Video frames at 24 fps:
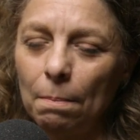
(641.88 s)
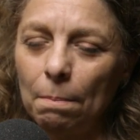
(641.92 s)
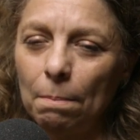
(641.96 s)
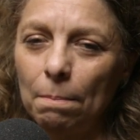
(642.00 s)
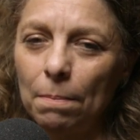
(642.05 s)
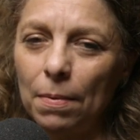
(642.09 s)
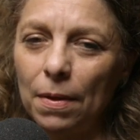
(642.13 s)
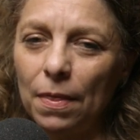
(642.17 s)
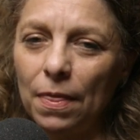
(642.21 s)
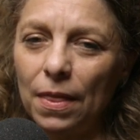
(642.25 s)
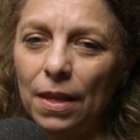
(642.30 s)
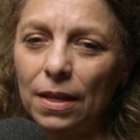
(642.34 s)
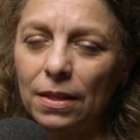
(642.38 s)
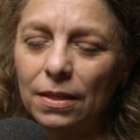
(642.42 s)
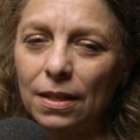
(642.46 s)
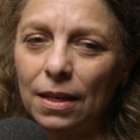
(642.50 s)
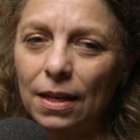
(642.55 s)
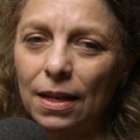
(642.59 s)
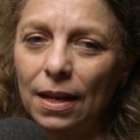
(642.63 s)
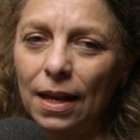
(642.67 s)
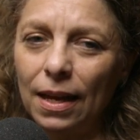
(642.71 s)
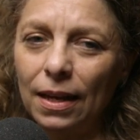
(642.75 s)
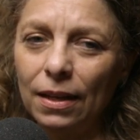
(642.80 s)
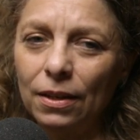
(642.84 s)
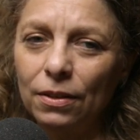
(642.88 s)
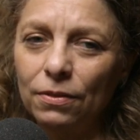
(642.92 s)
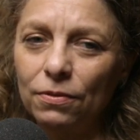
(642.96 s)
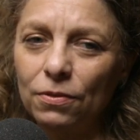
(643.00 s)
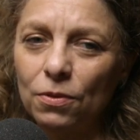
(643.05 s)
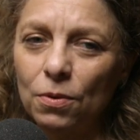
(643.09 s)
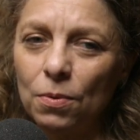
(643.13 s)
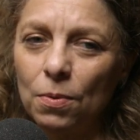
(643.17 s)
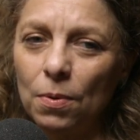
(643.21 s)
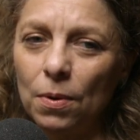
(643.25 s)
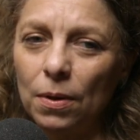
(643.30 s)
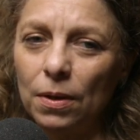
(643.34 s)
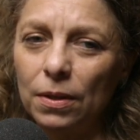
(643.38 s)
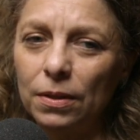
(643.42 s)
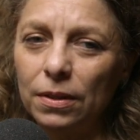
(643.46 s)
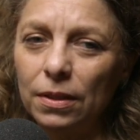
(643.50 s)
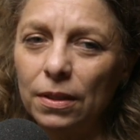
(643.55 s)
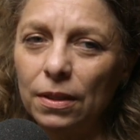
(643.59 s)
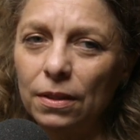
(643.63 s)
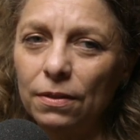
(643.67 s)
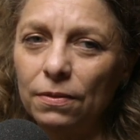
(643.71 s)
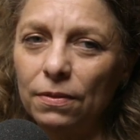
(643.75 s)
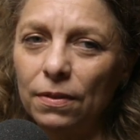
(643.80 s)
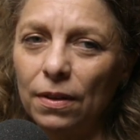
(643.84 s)
But there's a lack of
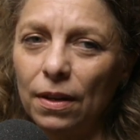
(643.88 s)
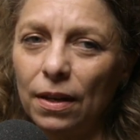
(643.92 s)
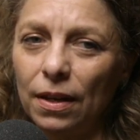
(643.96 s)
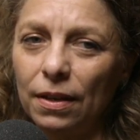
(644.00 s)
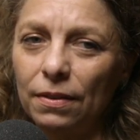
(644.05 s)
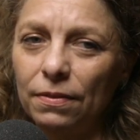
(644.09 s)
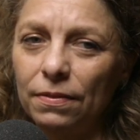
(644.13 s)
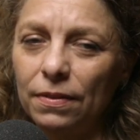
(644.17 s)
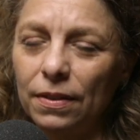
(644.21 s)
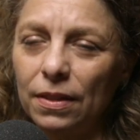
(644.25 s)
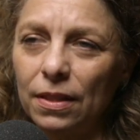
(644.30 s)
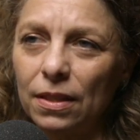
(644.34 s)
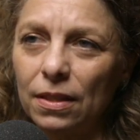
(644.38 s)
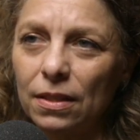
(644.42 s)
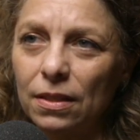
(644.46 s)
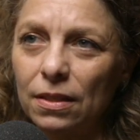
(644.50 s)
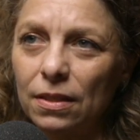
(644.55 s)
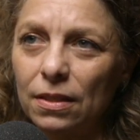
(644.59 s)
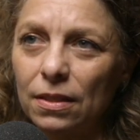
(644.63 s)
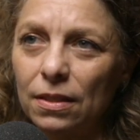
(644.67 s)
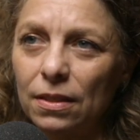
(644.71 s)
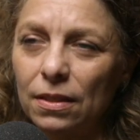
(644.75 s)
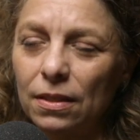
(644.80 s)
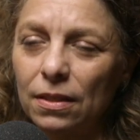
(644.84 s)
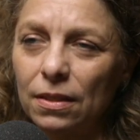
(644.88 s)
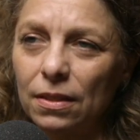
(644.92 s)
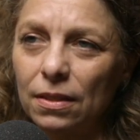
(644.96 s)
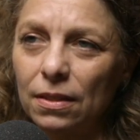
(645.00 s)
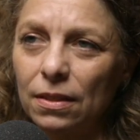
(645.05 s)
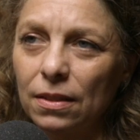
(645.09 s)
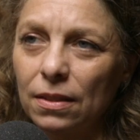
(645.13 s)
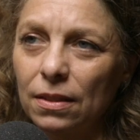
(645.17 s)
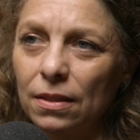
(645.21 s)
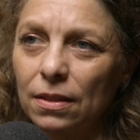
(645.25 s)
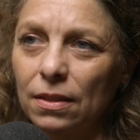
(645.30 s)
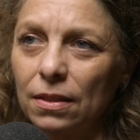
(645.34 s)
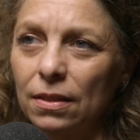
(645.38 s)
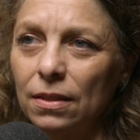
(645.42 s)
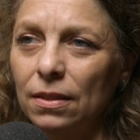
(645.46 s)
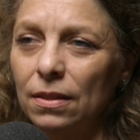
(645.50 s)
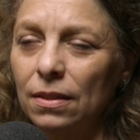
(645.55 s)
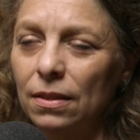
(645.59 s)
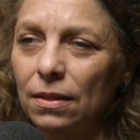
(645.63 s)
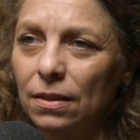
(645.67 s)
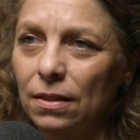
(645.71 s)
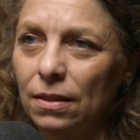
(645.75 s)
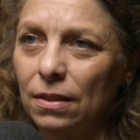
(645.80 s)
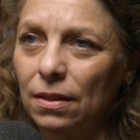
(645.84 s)
quality of life in this,
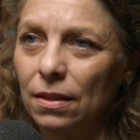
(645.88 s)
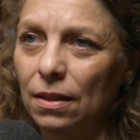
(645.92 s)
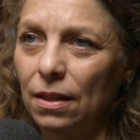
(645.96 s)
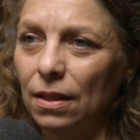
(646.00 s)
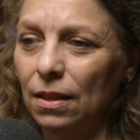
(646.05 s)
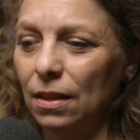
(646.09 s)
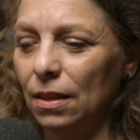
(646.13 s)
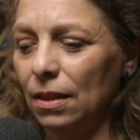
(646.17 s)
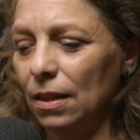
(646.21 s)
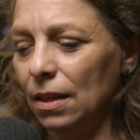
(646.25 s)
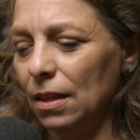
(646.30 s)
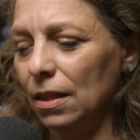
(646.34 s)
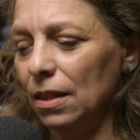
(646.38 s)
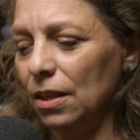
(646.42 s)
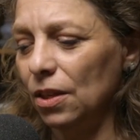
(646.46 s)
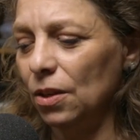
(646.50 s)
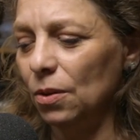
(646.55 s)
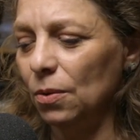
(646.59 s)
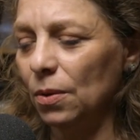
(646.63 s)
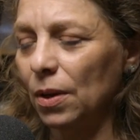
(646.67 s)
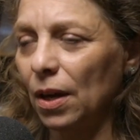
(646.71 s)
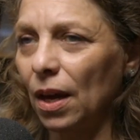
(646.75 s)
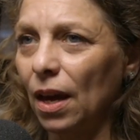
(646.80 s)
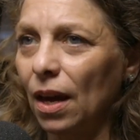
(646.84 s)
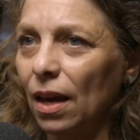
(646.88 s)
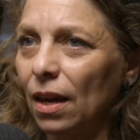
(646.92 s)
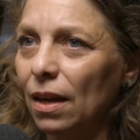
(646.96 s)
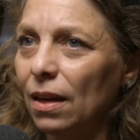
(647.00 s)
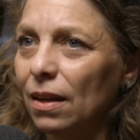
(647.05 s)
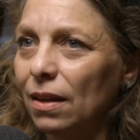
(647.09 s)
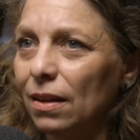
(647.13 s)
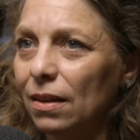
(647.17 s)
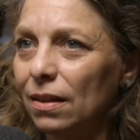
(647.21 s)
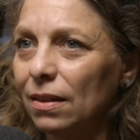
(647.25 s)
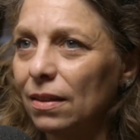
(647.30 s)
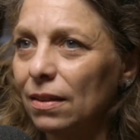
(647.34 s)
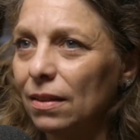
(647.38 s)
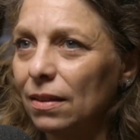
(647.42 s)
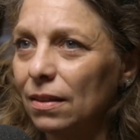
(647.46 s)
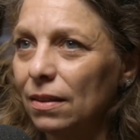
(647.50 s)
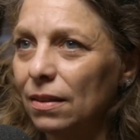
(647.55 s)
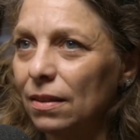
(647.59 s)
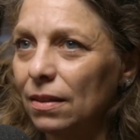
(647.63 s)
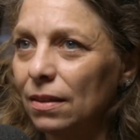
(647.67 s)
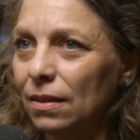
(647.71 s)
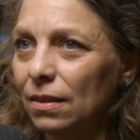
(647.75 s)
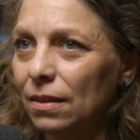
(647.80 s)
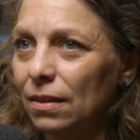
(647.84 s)
in the UK.
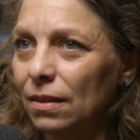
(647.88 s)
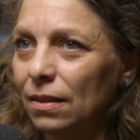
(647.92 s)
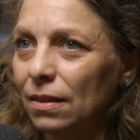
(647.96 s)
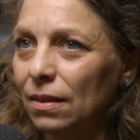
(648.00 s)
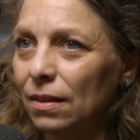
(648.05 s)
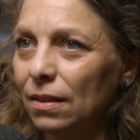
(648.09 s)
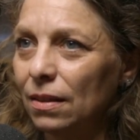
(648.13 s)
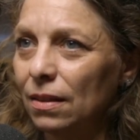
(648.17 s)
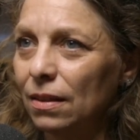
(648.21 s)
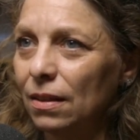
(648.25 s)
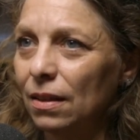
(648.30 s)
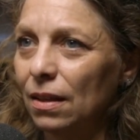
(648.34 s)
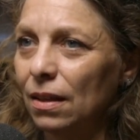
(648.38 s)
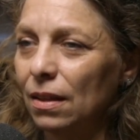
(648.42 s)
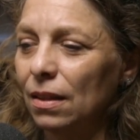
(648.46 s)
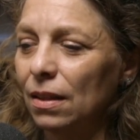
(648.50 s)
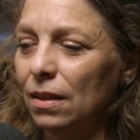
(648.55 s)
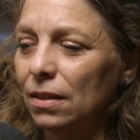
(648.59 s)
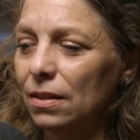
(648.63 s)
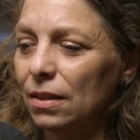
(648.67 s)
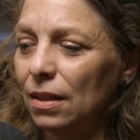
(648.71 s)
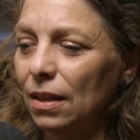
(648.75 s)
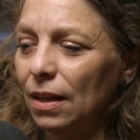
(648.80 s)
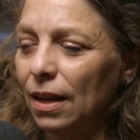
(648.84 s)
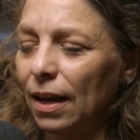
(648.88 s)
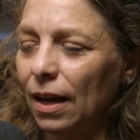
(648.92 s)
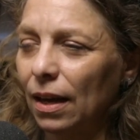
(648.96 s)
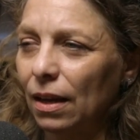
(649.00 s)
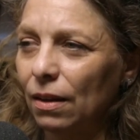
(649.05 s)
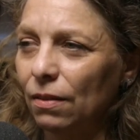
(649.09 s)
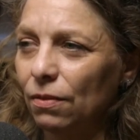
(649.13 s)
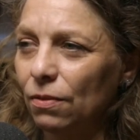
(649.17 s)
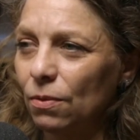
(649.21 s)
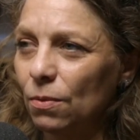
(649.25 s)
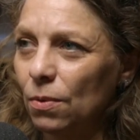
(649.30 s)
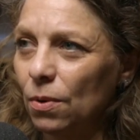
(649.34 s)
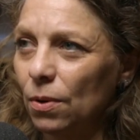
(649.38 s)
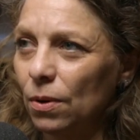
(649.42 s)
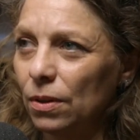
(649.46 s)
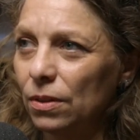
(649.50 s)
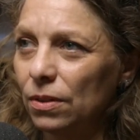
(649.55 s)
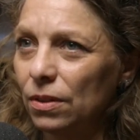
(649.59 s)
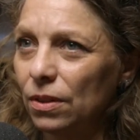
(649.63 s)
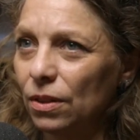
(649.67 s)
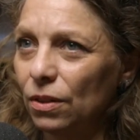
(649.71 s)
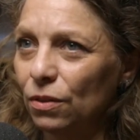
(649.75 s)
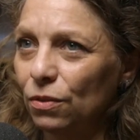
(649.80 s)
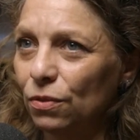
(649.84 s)
And there's a lack of
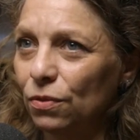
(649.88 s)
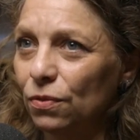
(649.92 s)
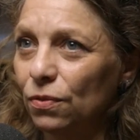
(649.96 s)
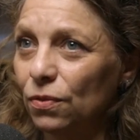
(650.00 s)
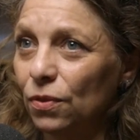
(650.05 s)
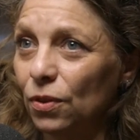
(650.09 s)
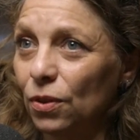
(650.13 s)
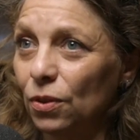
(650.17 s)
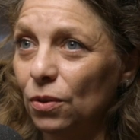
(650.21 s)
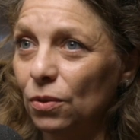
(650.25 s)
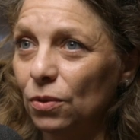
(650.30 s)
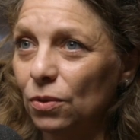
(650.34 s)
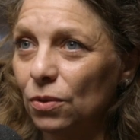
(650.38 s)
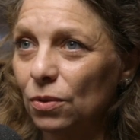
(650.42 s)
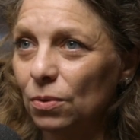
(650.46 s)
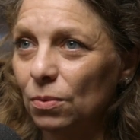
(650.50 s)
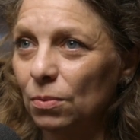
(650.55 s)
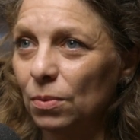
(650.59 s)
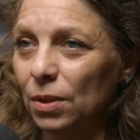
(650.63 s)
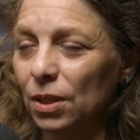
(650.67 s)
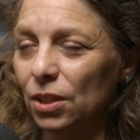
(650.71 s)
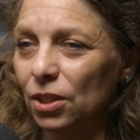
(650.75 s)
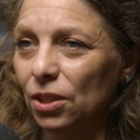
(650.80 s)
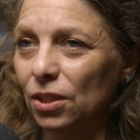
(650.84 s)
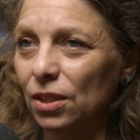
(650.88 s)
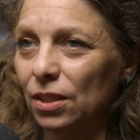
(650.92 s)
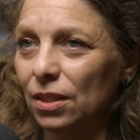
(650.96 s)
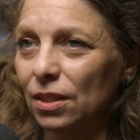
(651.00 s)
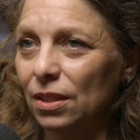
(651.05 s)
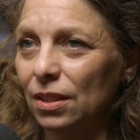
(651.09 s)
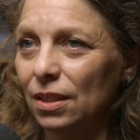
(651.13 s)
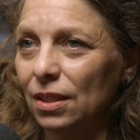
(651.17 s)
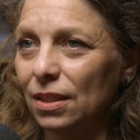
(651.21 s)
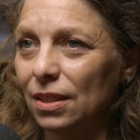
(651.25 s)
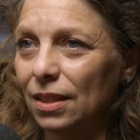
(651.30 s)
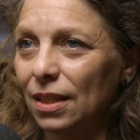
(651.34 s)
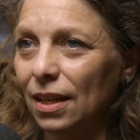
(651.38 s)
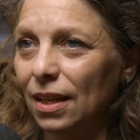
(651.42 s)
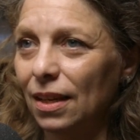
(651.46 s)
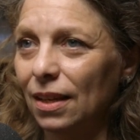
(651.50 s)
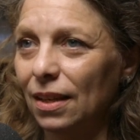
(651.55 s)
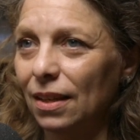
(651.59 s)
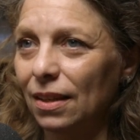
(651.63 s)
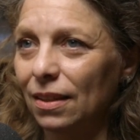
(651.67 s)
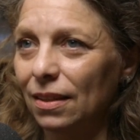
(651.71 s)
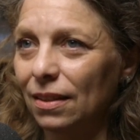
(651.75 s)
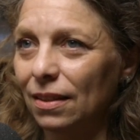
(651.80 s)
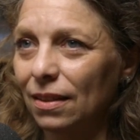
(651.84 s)
quality of food, which as an
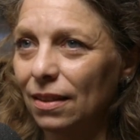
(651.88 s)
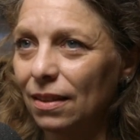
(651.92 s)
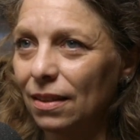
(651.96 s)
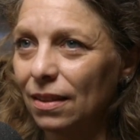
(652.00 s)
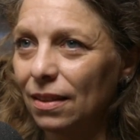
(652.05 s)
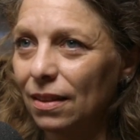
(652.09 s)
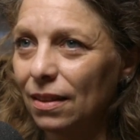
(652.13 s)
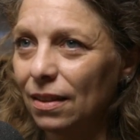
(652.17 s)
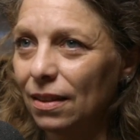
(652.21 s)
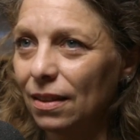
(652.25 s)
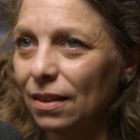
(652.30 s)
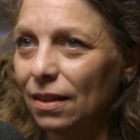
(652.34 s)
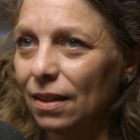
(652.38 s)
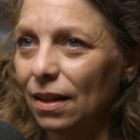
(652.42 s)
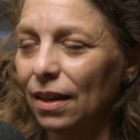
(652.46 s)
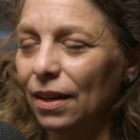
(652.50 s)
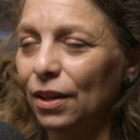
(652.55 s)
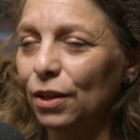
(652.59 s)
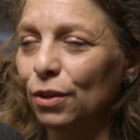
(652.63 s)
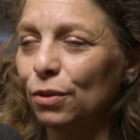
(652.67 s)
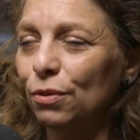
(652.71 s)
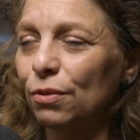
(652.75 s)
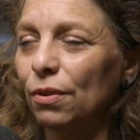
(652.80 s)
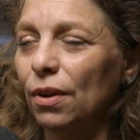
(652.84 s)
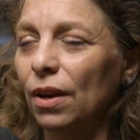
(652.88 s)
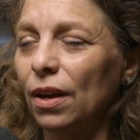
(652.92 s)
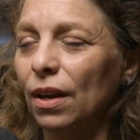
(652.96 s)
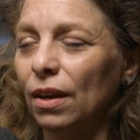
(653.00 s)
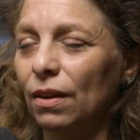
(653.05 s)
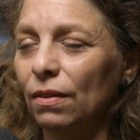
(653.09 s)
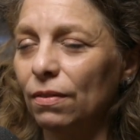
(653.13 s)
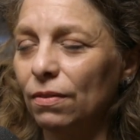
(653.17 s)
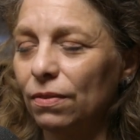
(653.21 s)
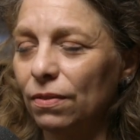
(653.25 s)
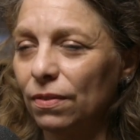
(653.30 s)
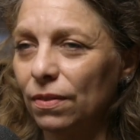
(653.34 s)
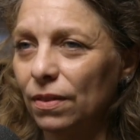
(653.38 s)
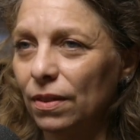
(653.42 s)
Italian, I crave.